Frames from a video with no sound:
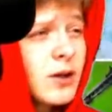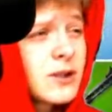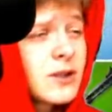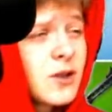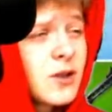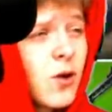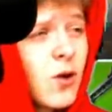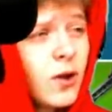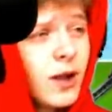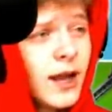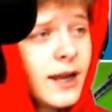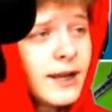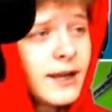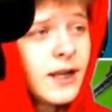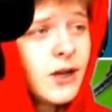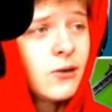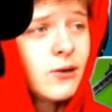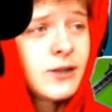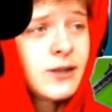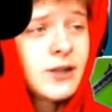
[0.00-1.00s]
the whole
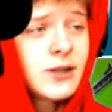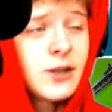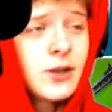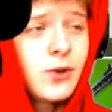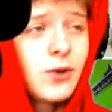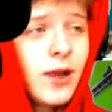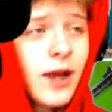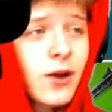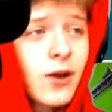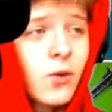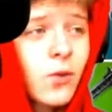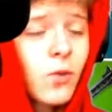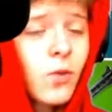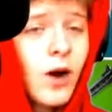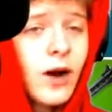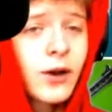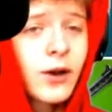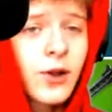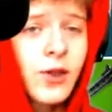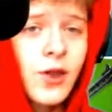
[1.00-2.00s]
idea was to do like
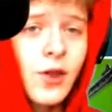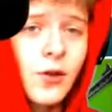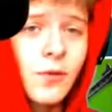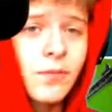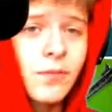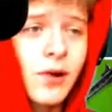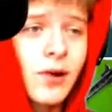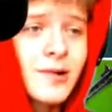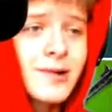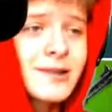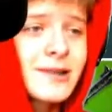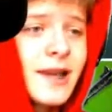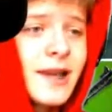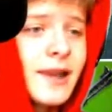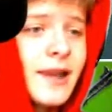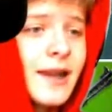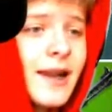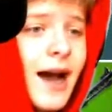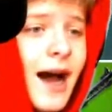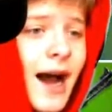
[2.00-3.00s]
1 or 2 bursts and
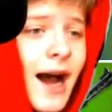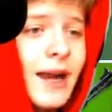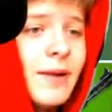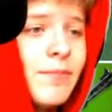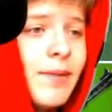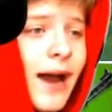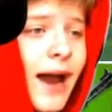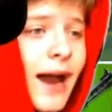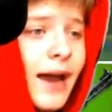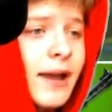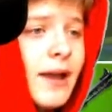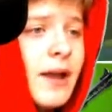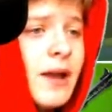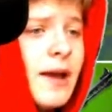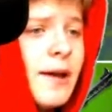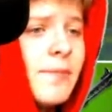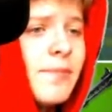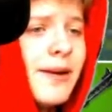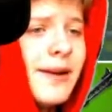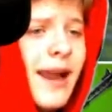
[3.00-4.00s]
then hide back.
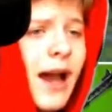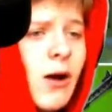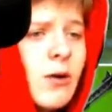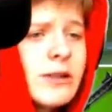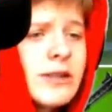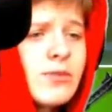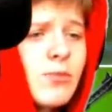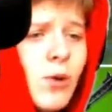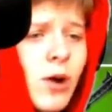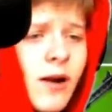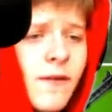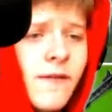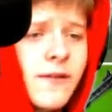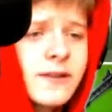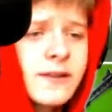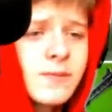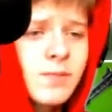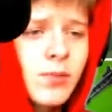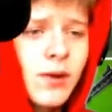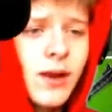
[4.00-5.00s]
But now it's more of a
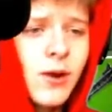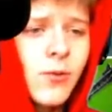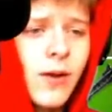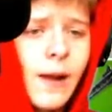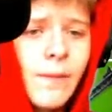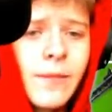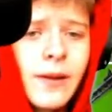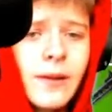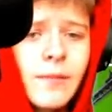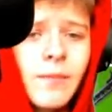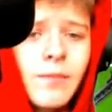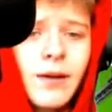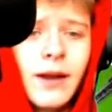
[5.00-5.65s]
spray weapon, but